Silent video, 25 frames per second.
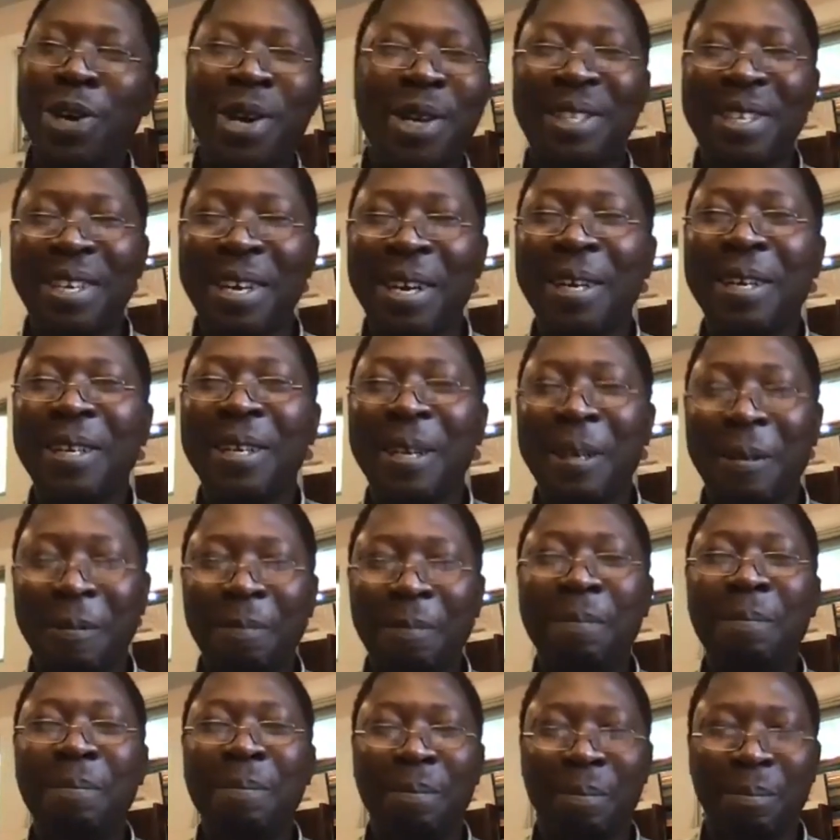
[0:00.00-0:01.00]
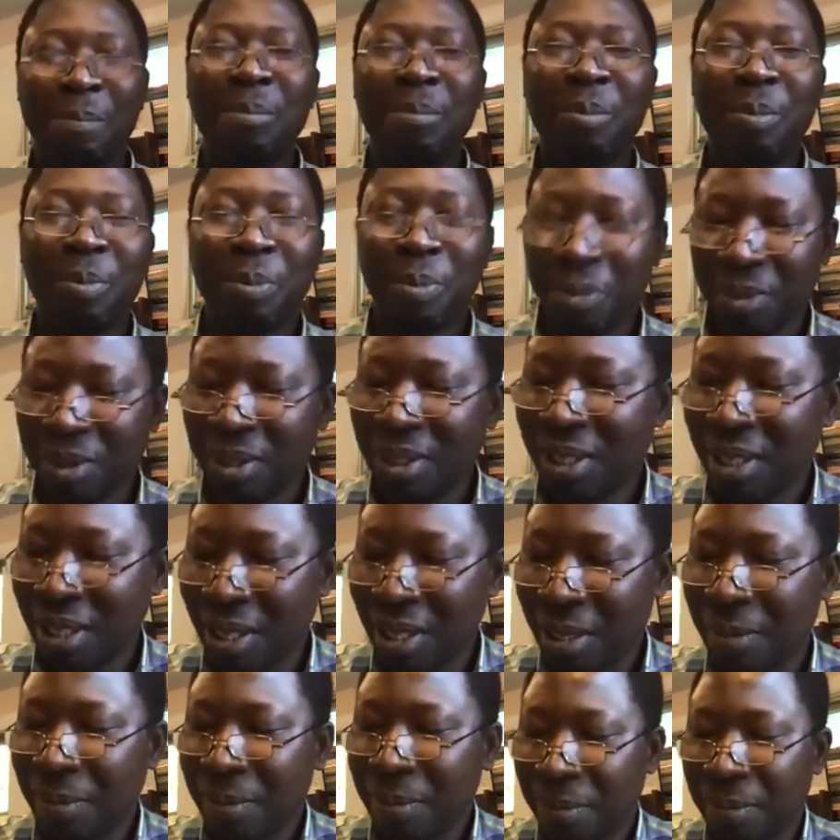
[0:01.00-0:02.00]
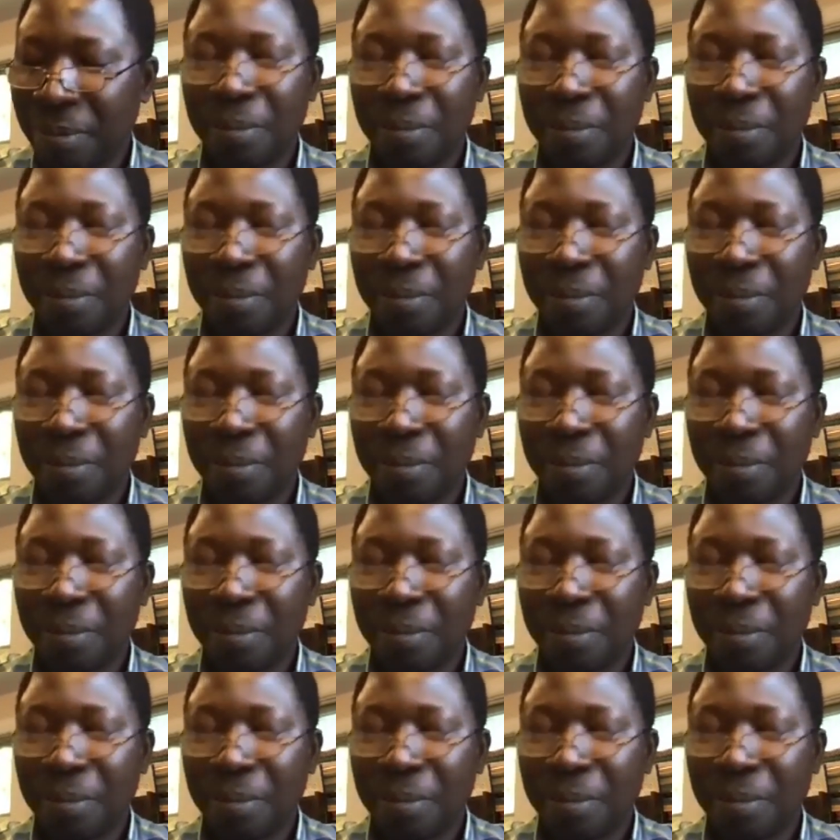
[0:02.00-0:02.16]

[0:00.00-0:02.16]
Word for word: it's, not. yeah. a small little nugget. Yeah. But then,